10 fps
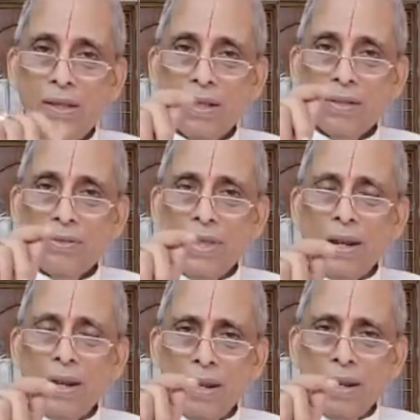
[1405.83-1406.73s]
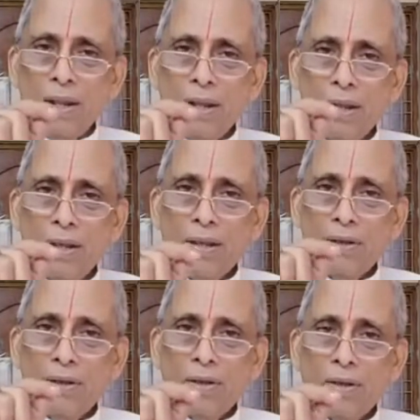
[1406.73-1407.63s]
Then
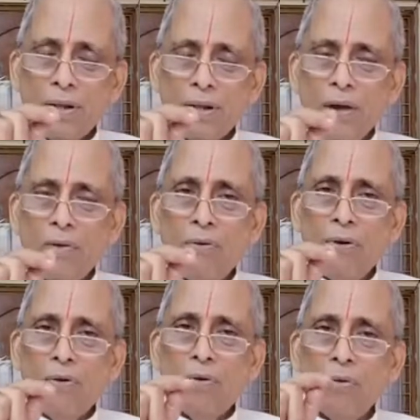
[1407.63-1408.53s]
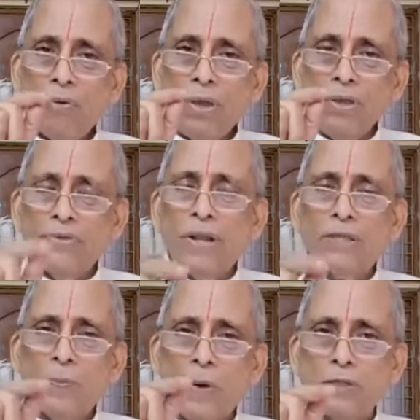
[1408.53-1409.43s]
now who is
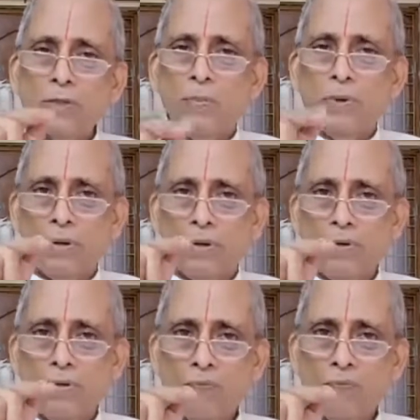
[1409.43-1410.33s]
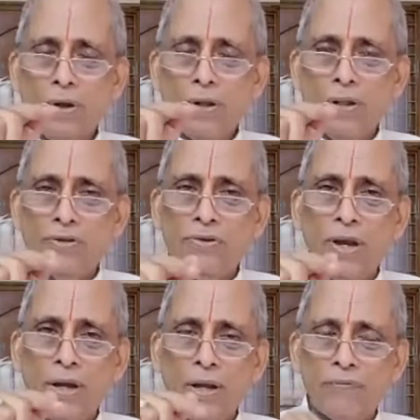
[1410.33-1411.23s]
responsible for this
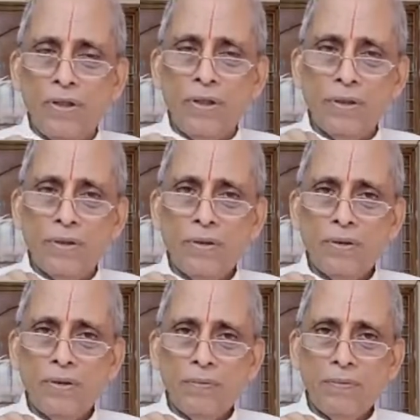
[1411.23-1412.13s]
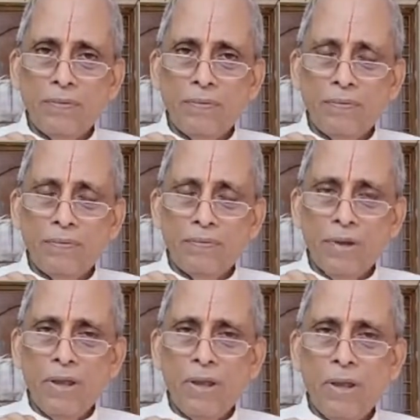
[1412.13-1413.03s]
state of
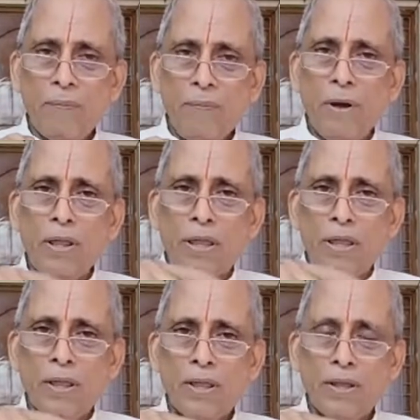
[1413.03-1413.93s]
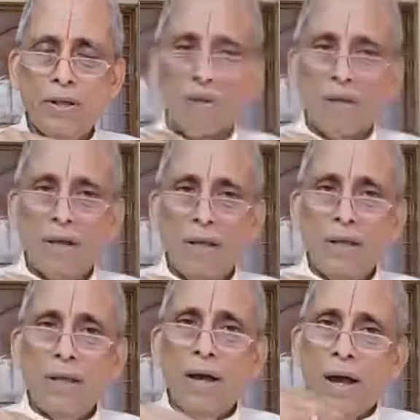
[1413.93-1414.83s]
my body?
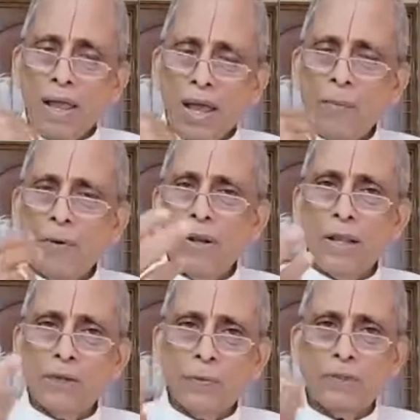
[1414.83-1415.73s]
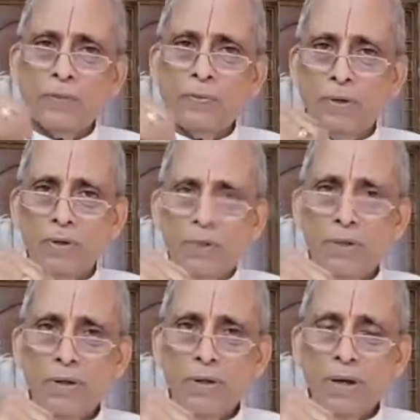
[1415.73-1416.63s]
I am only responsible.
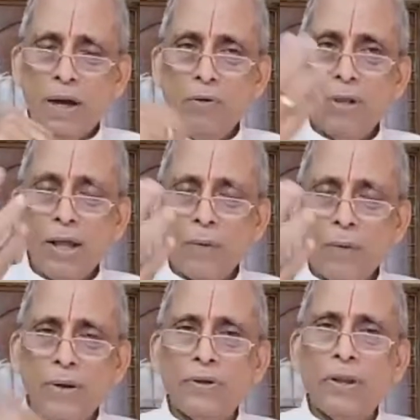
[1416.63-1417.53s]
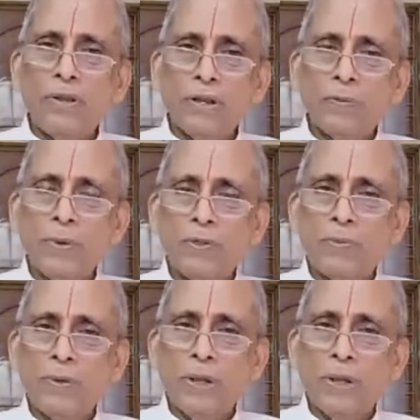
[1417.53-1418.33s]
How the other person is responsible?